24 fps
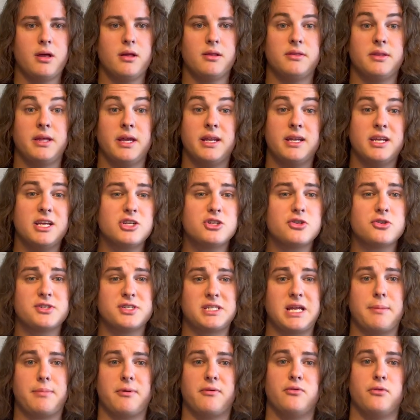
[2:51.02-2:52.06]
The initial
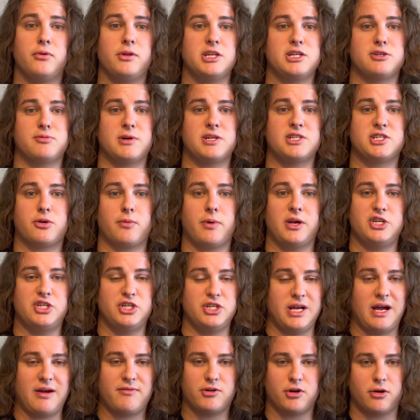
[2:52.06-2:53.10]
step of doing this
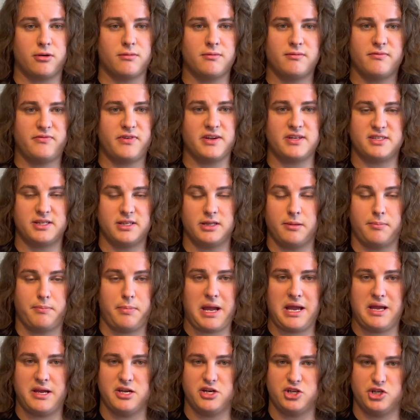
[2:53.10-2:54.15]
restoration after fixing the
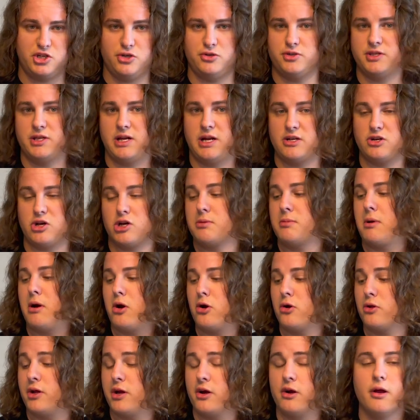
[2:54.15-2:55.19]
paint issues that I talked about
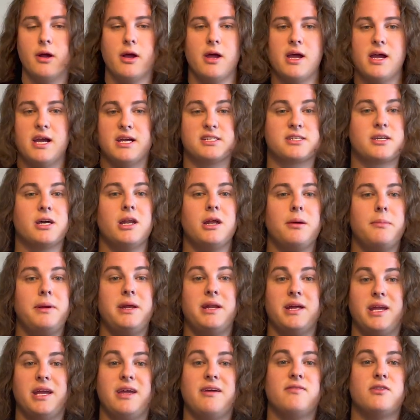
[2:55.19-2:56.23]
earlier is going to be
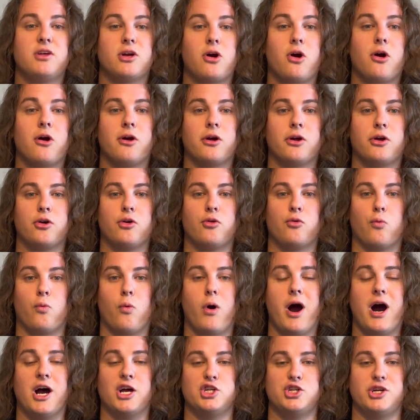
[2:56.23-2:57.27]
to give the car a good
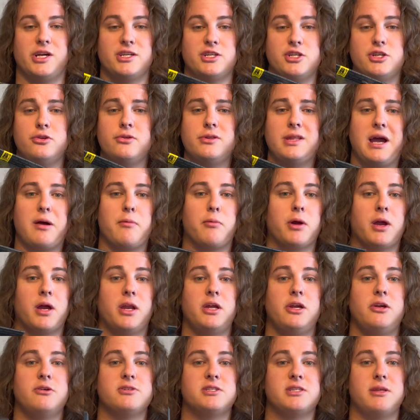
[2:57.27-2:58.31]
wash. And to do that, we're going
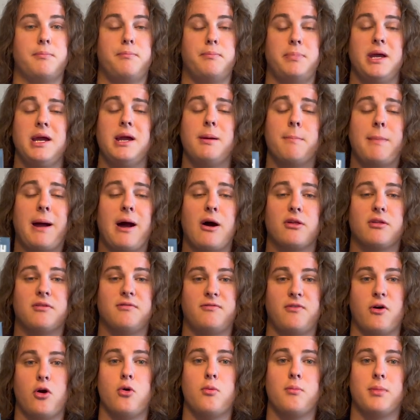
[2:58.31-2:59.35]
to use the Big Mouth
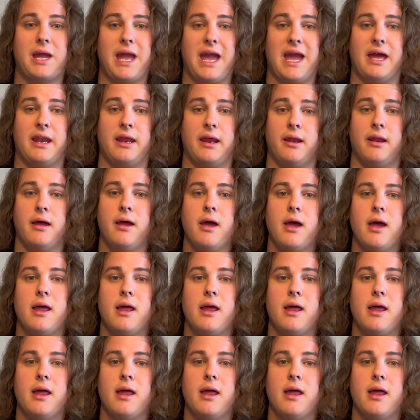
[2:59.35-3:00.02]
foam cannon.